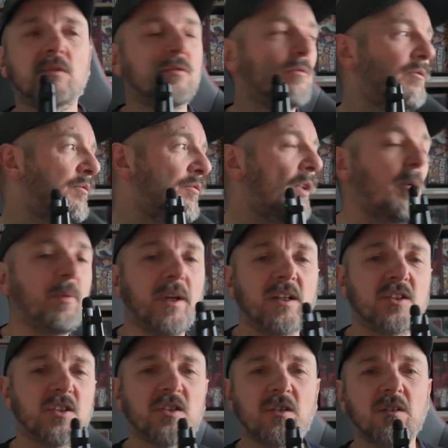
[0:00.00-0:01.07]

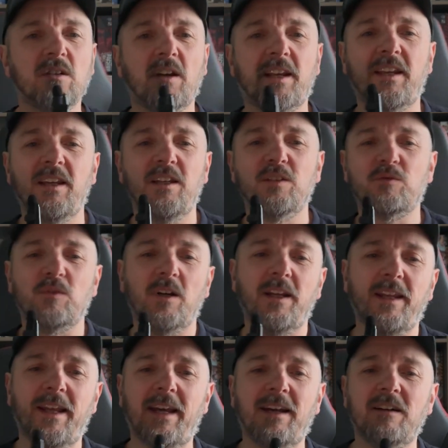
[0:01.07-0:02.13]
rubbish like it is right
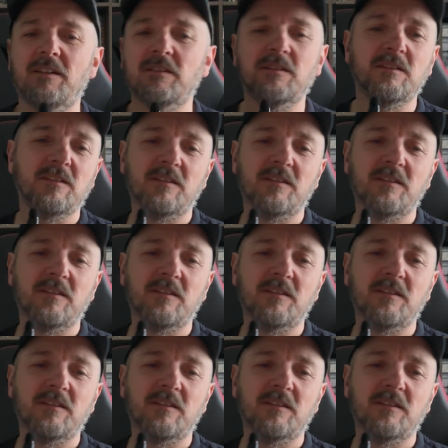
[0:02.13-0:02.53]
now.